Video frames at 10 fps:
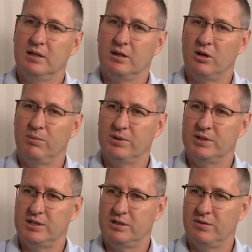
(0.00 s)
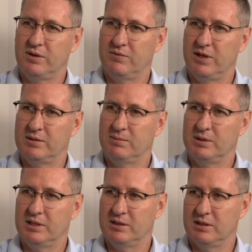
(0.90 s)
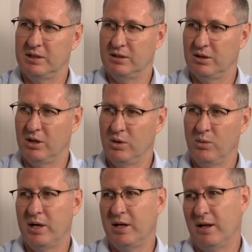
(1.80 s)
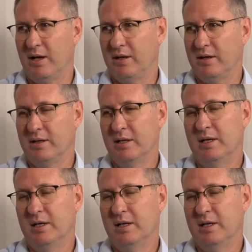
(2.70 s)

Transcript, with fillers: the composition of the investment is in no way aligned